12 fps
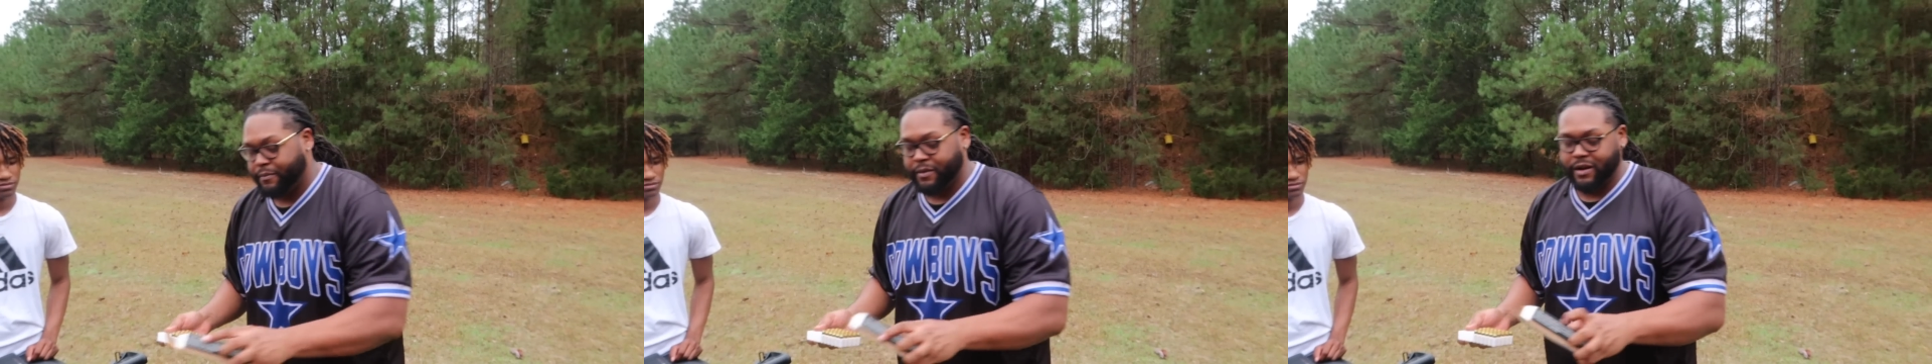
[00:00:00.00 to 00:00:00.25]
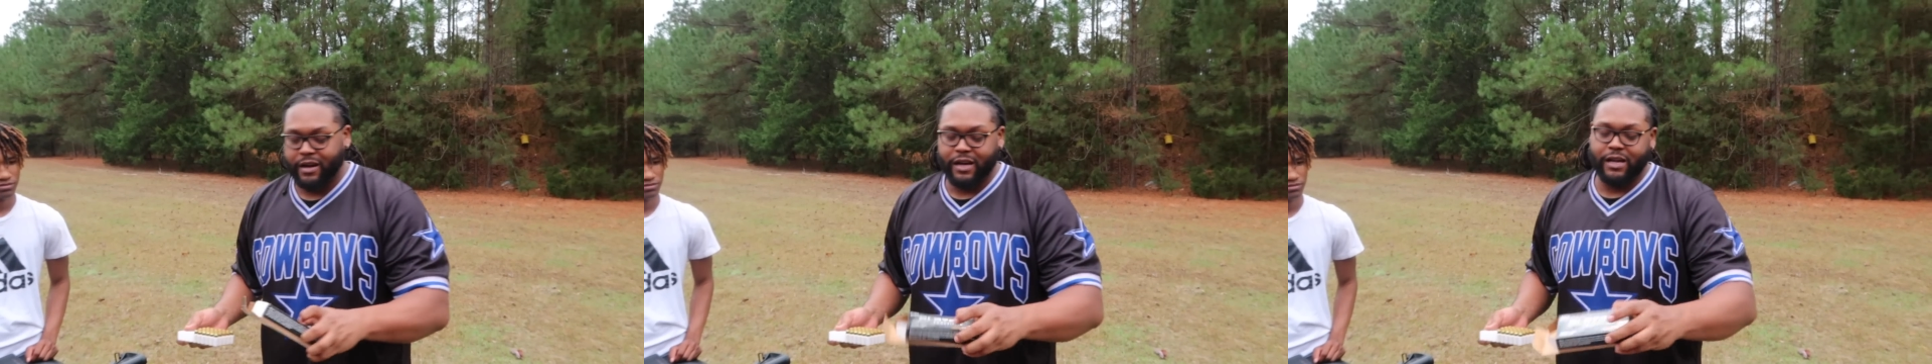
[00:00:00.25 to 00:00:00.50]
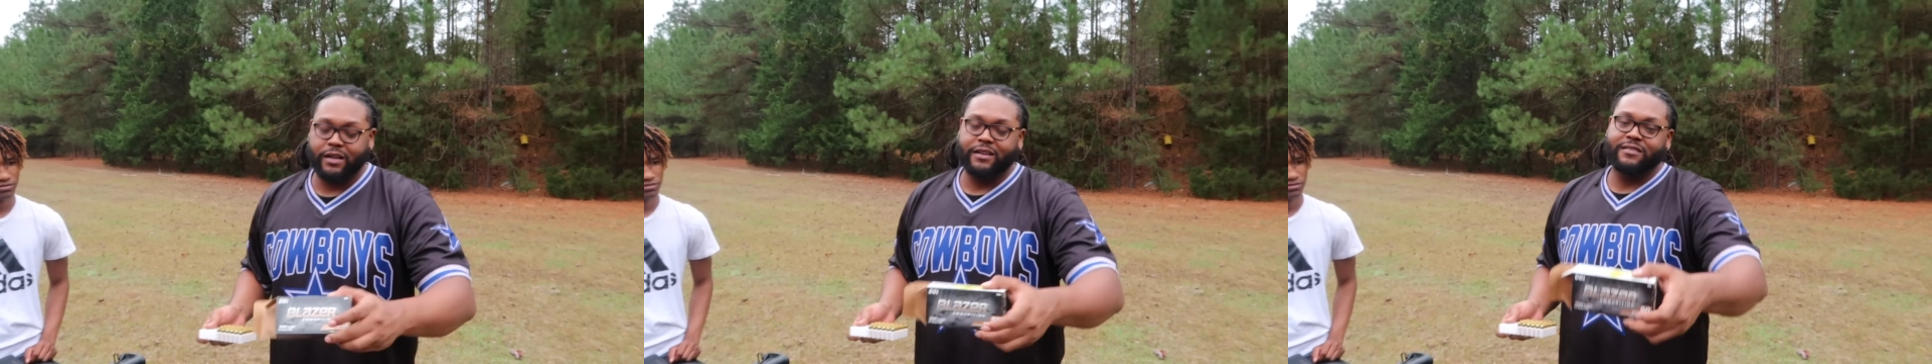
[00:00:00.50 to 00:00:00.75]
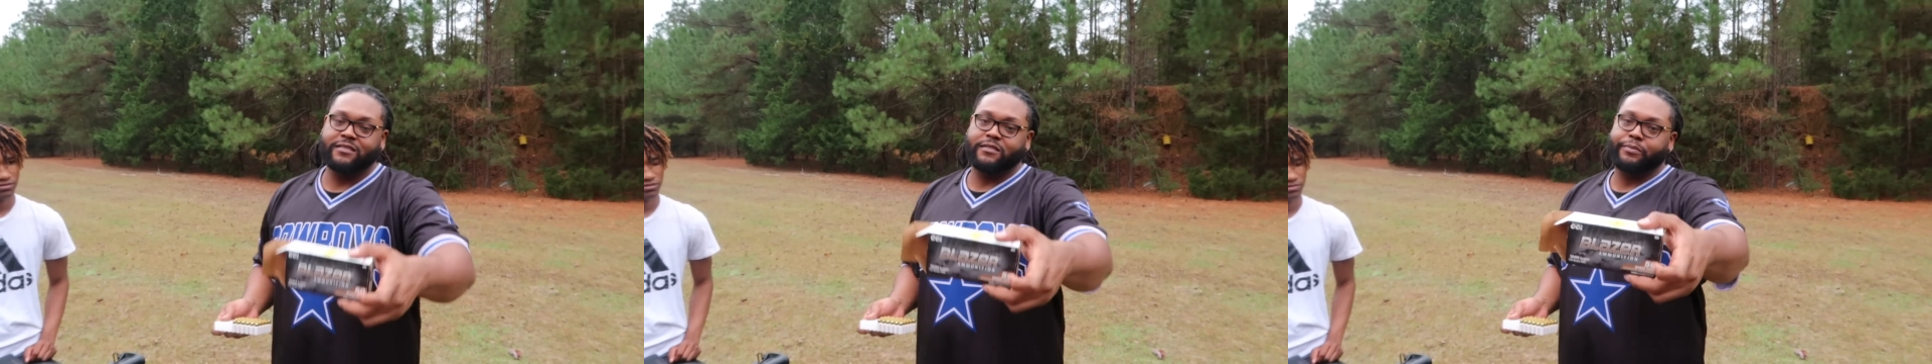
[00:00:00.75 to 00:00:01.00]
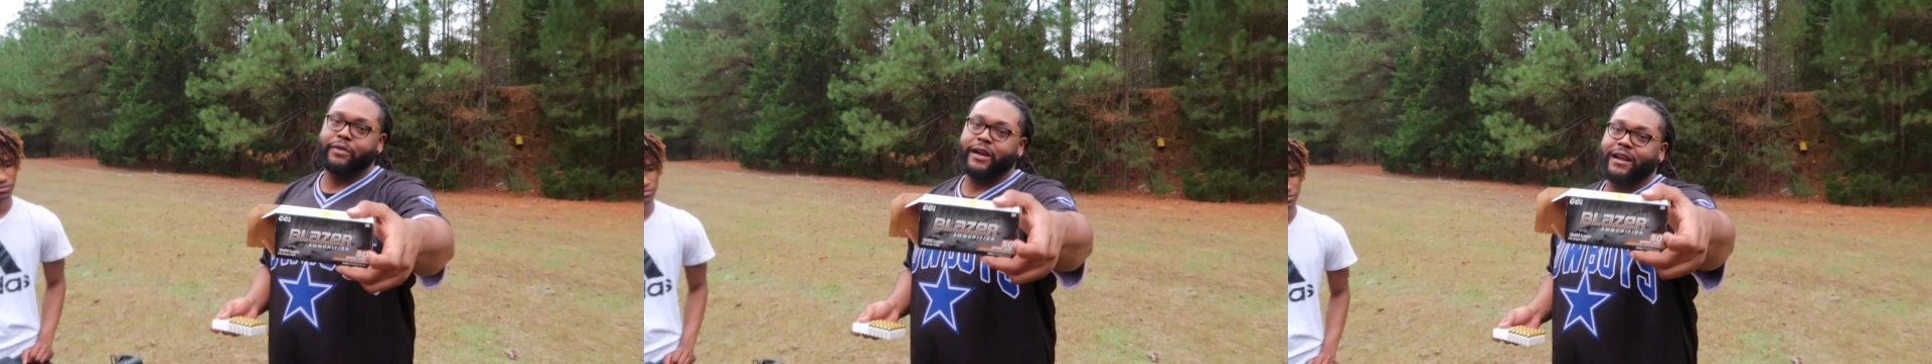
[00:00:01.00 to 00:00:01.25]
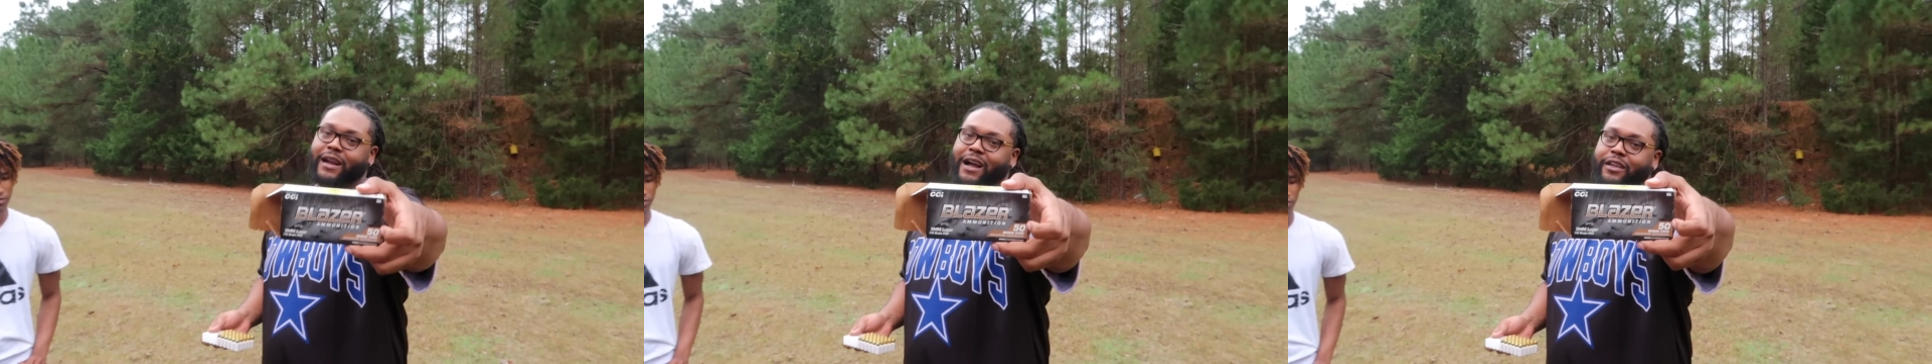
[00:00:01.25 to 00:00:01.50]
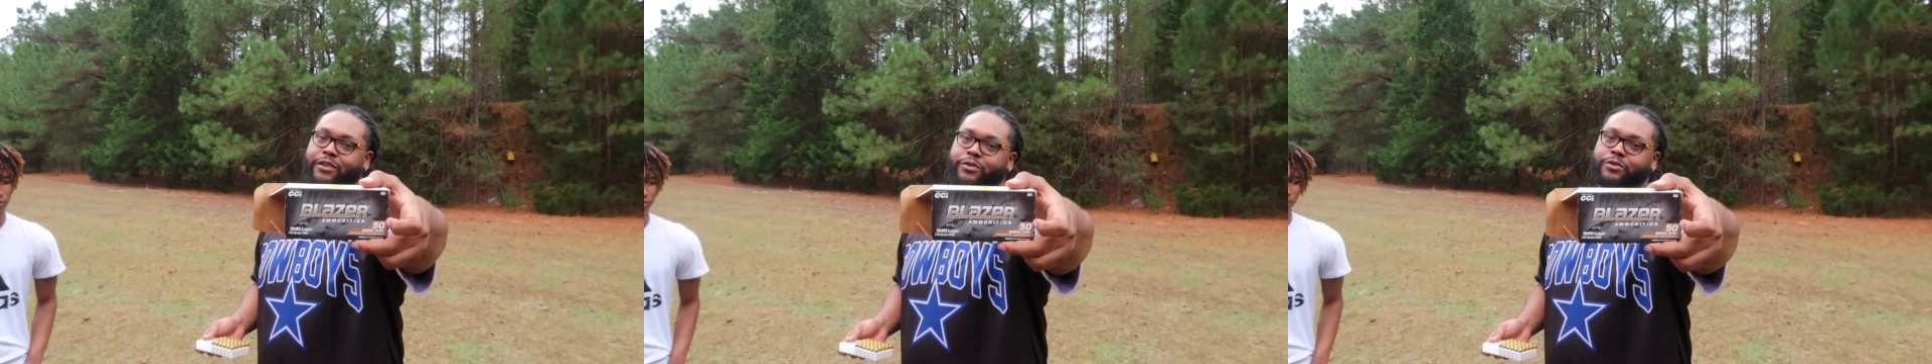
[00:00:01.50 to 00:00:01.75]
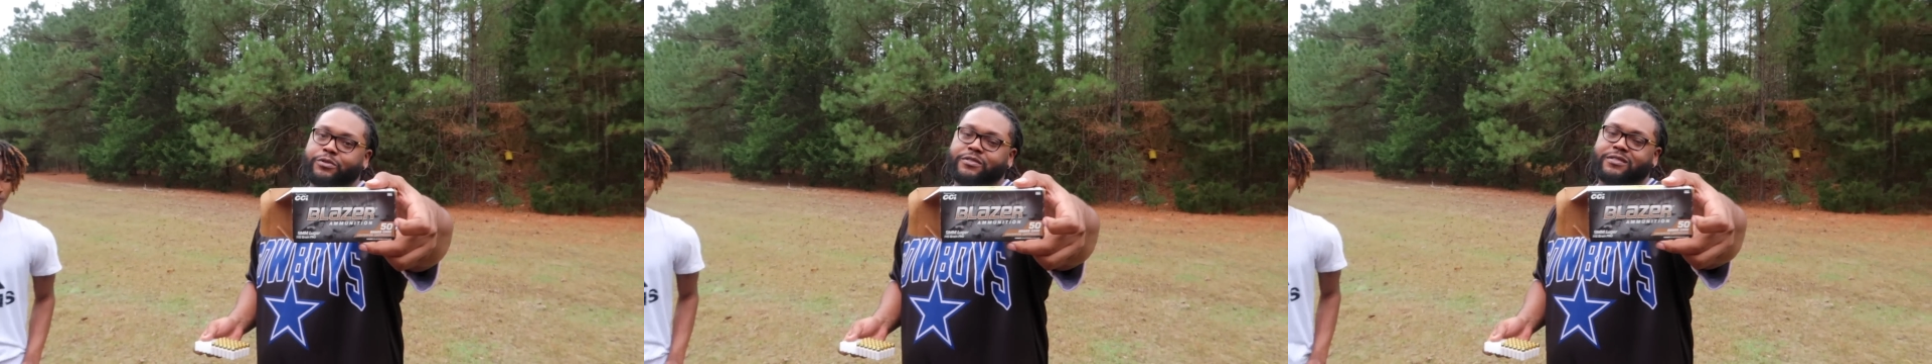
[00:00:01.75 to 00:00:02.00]
But this is the brand I
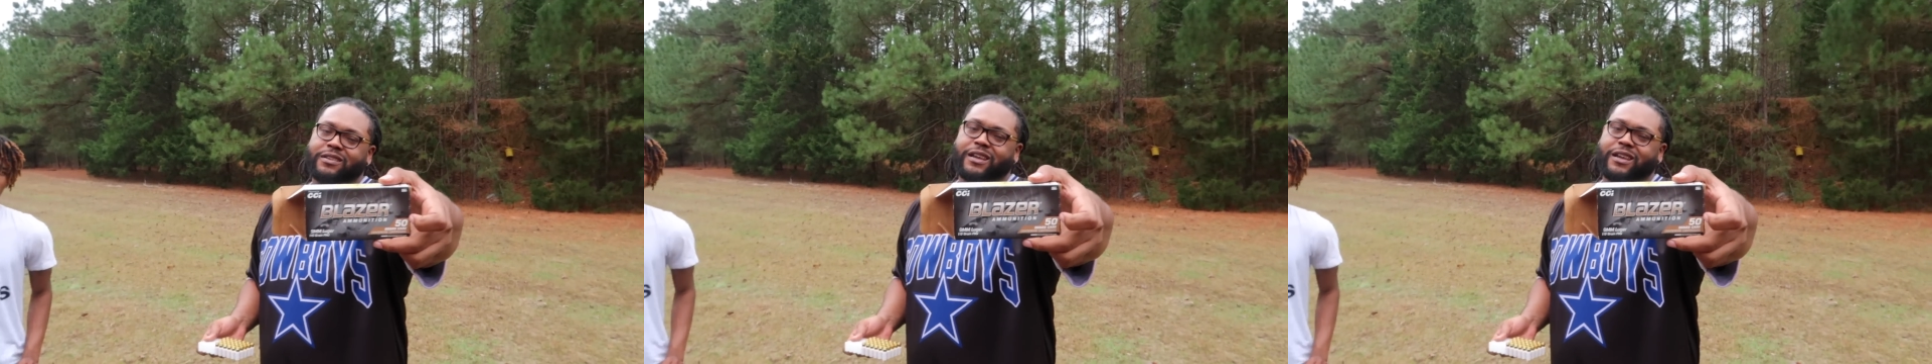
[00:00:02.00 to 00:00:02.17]
use,